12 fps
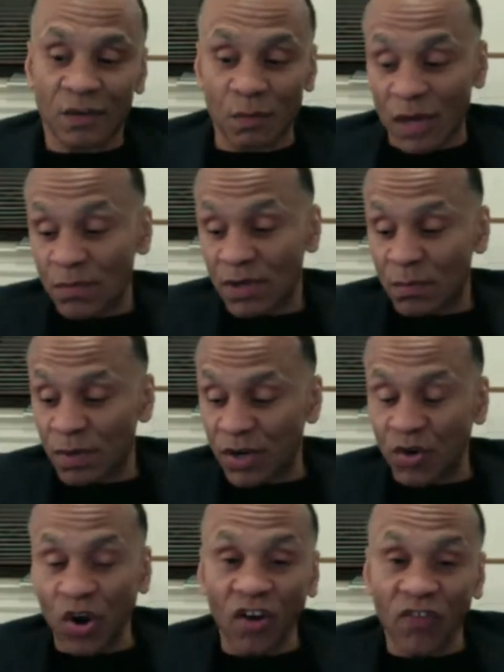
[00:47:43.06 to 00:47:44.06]
it may be a
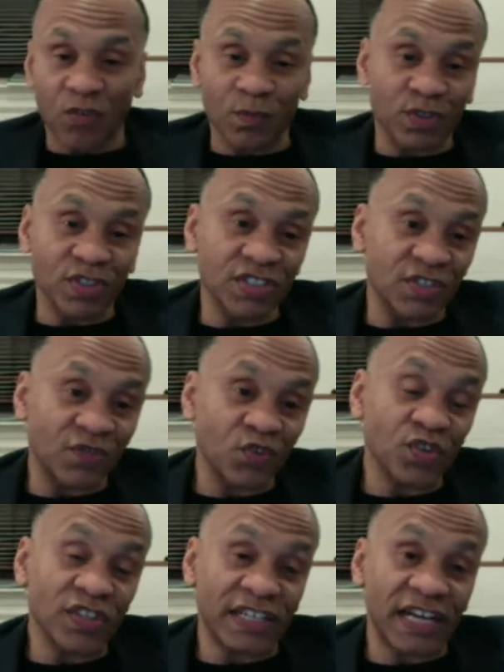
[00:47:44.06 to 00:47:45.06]
better offer, because
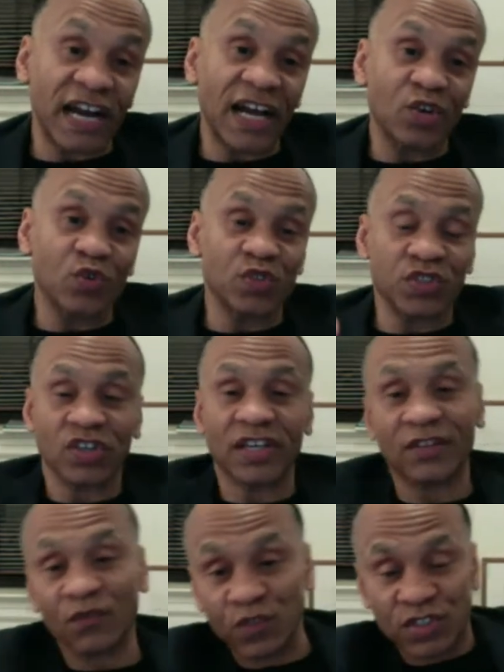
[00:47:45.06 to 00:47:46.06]
if you're the guy who's
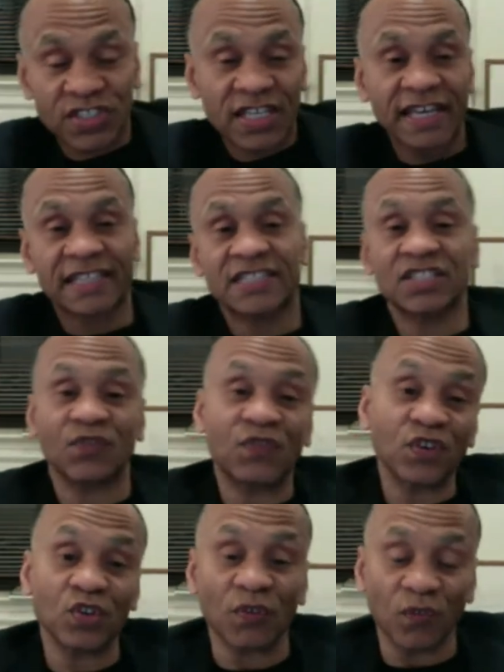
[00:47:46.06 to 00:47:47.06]
looking for sex to
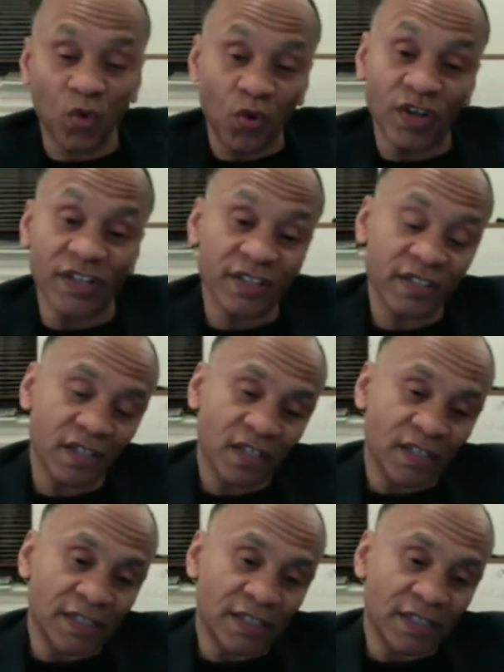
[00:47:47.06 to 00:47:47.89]
fill a void,